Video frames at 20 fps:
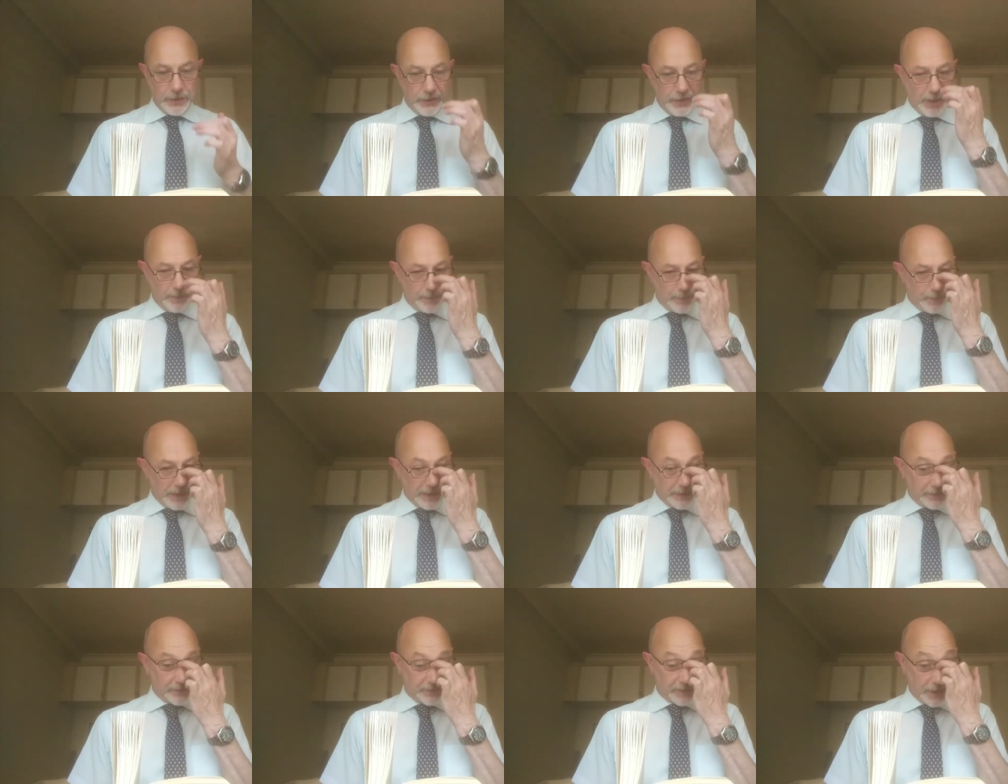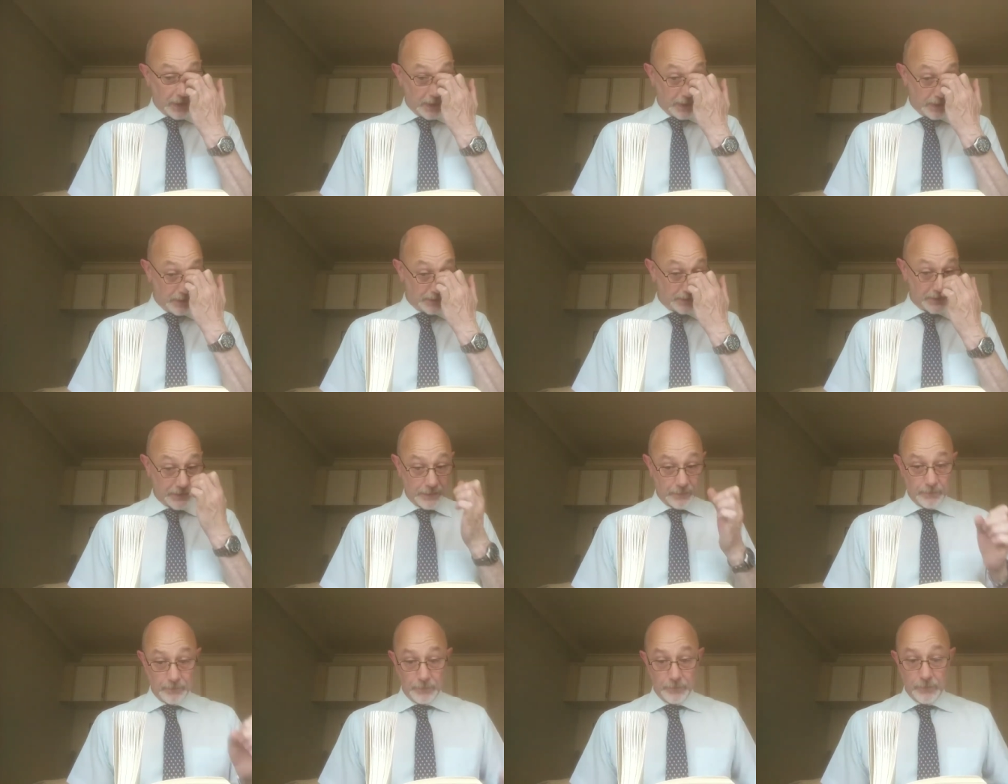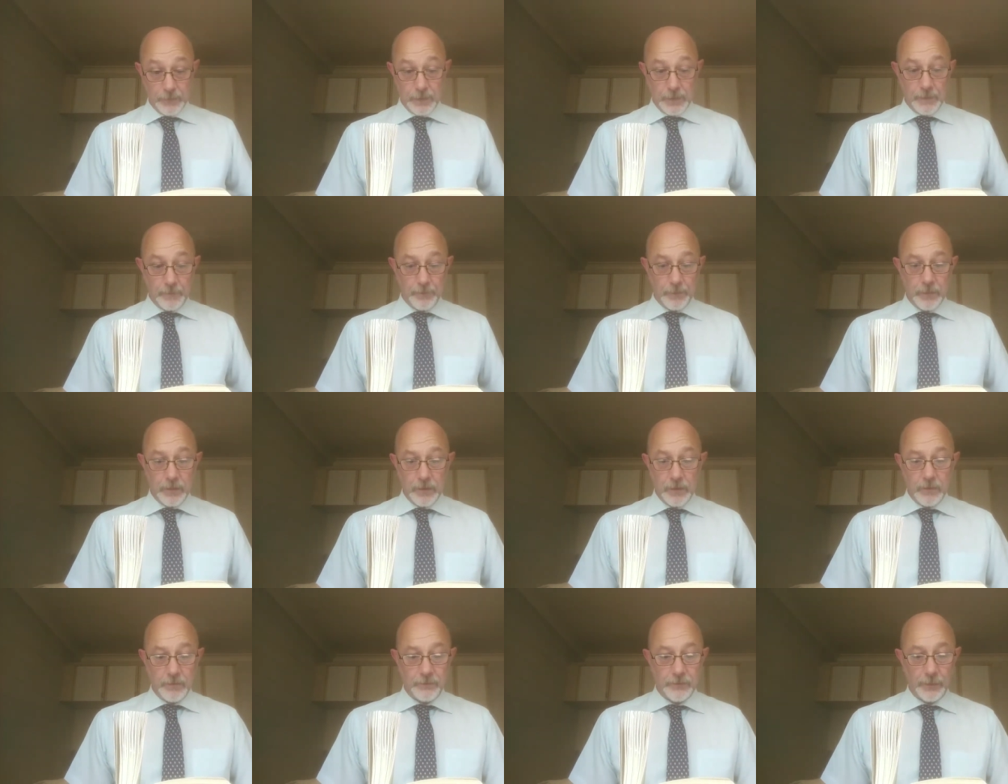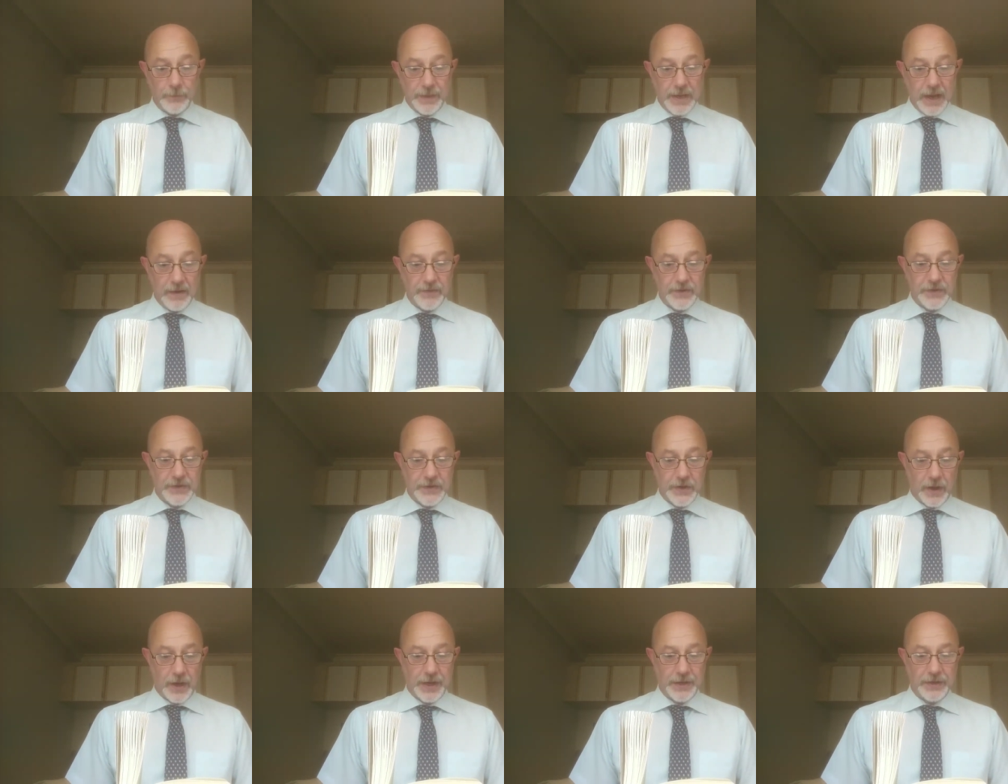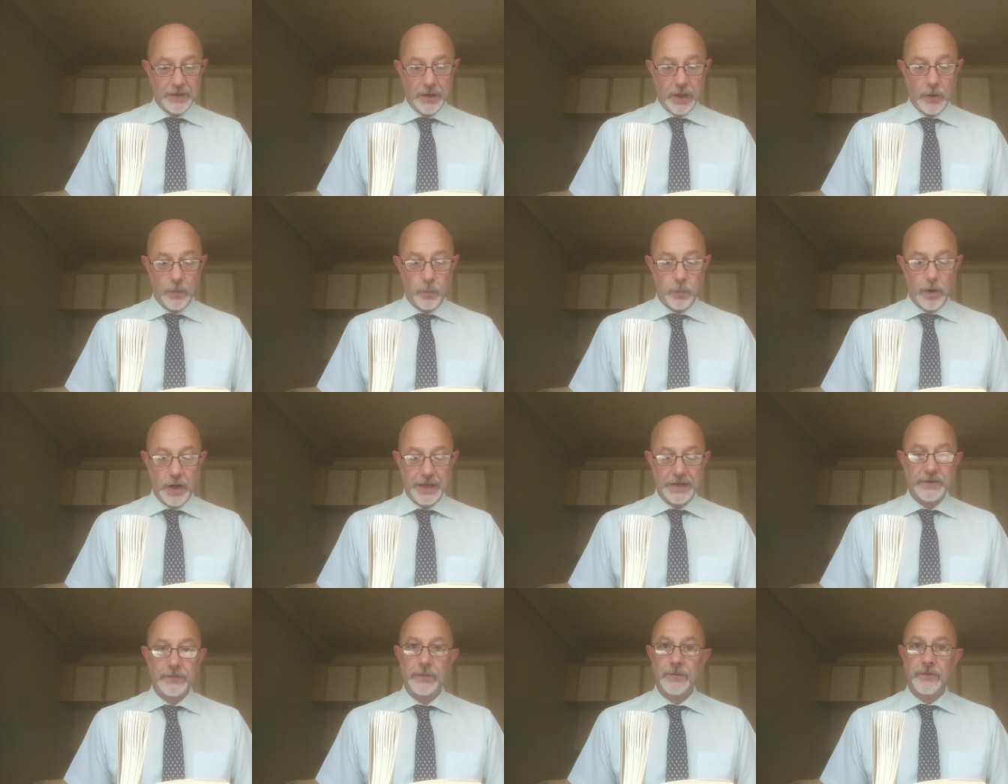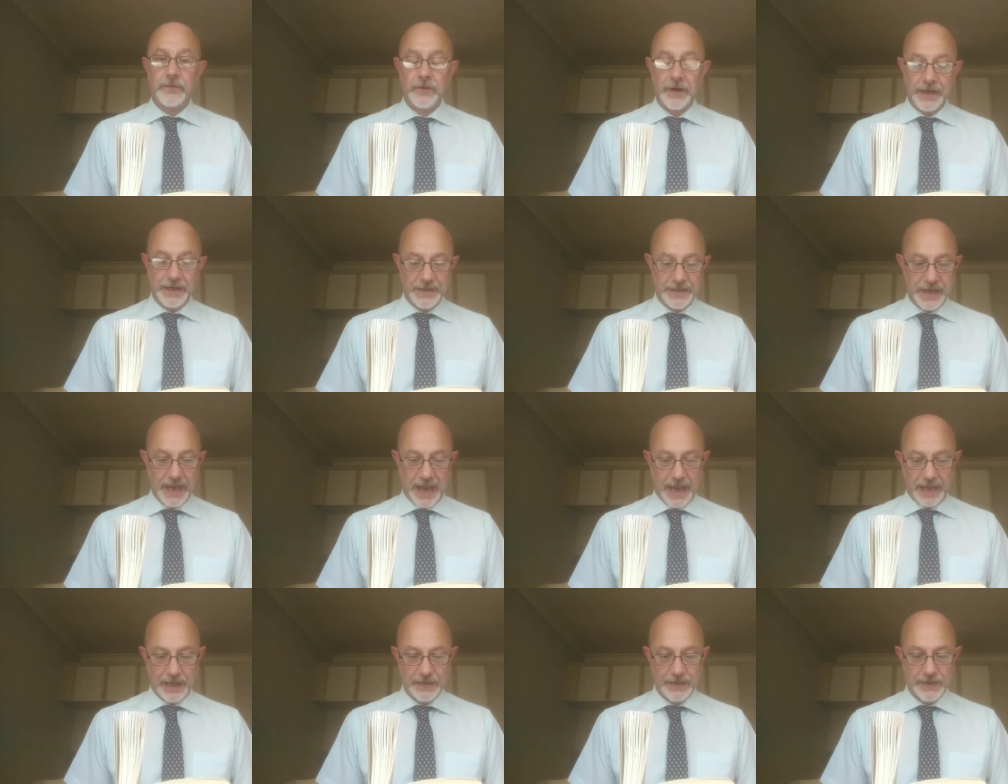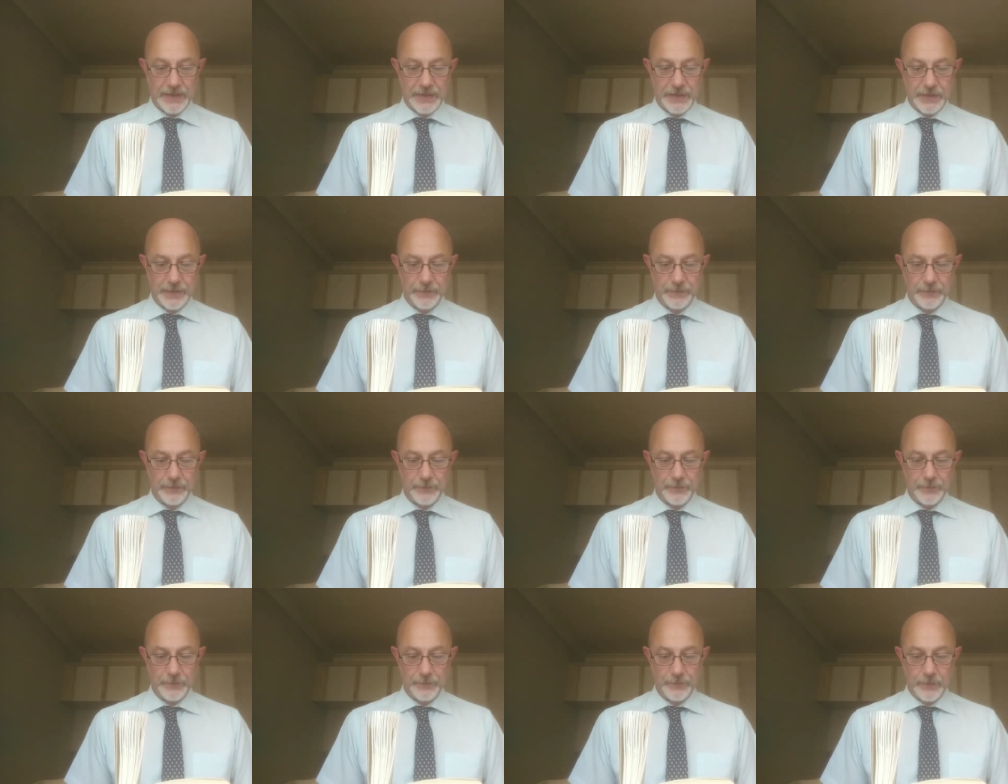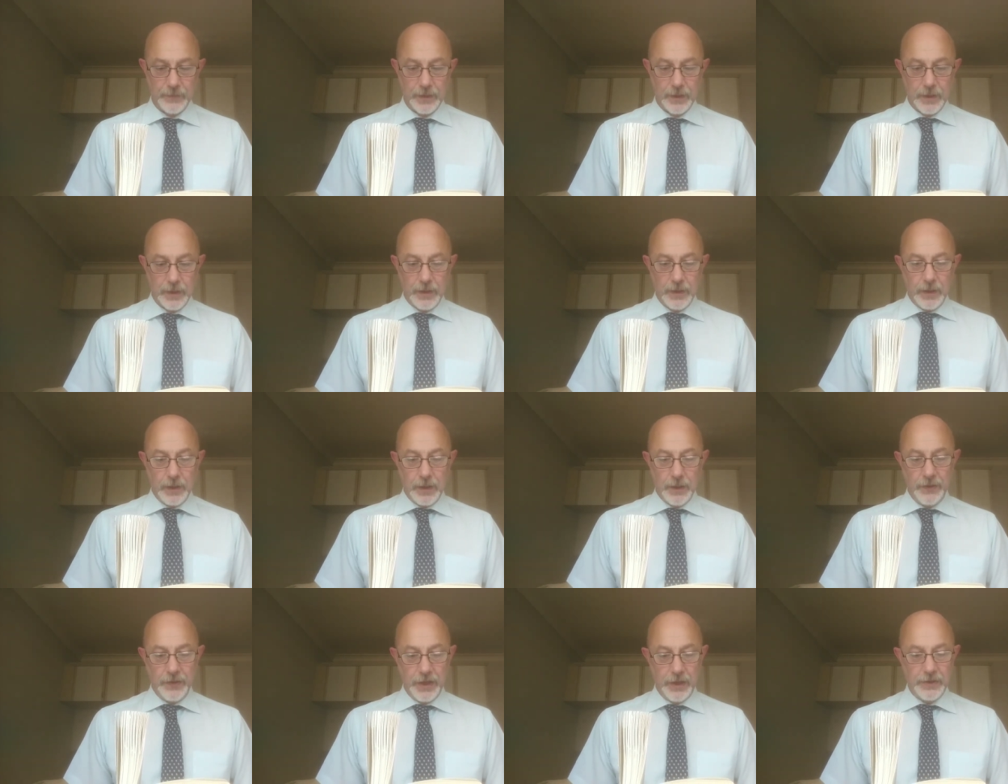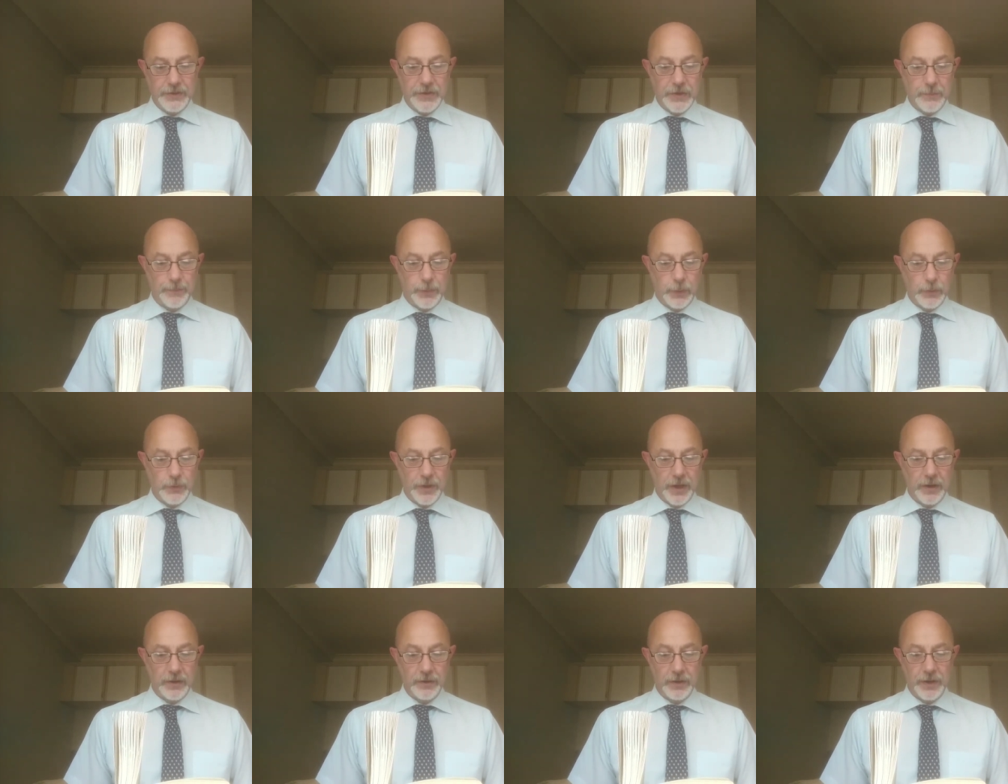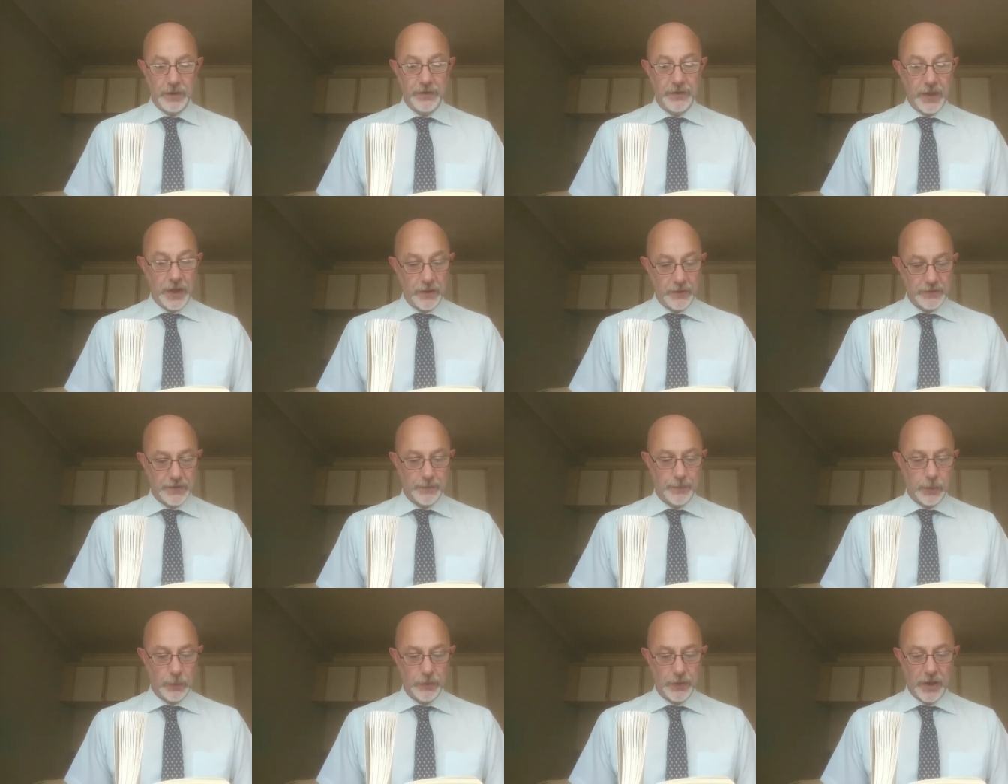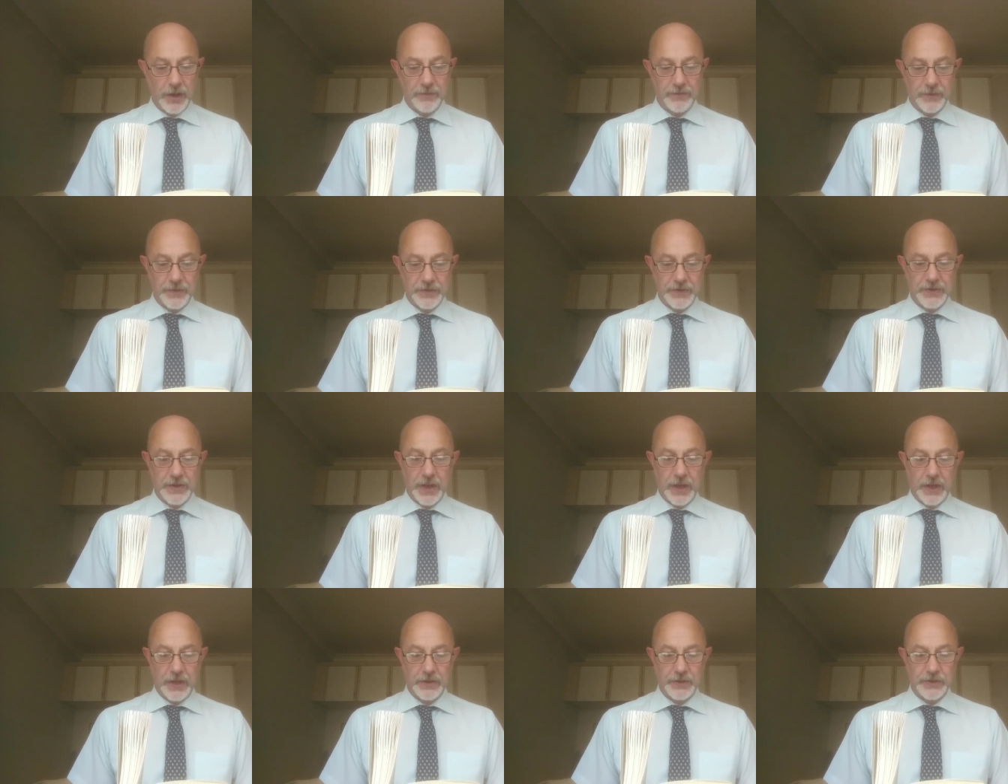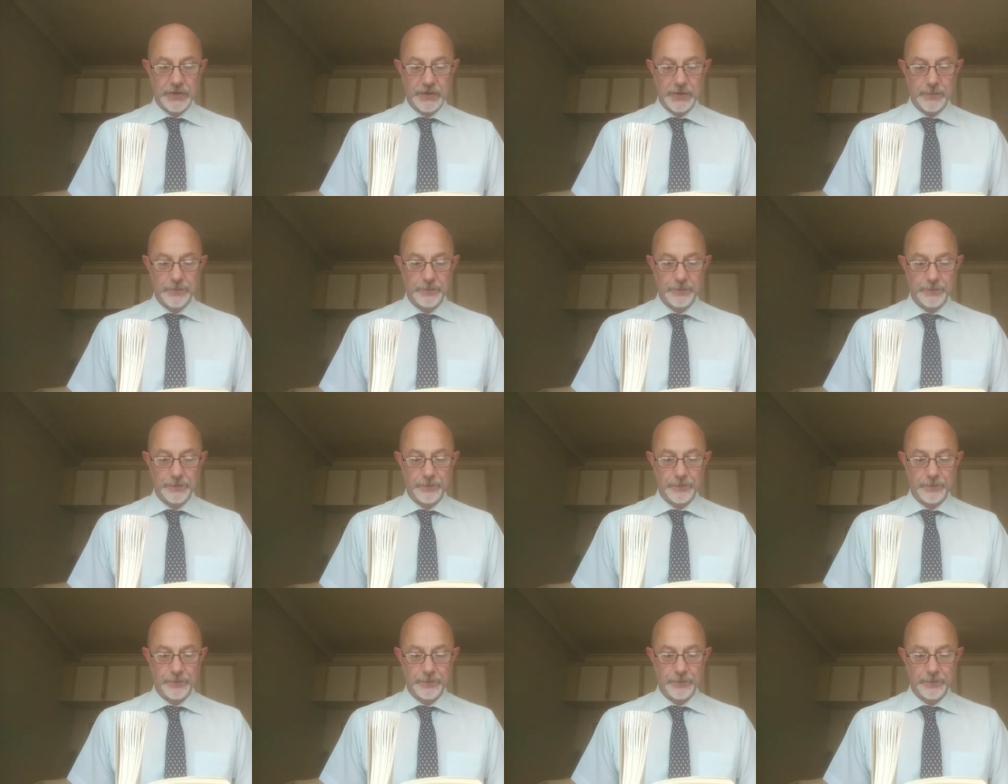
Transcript: Number plates of cars from the other side are white with green text. And those, are pulled o- and those are pulled over and searched.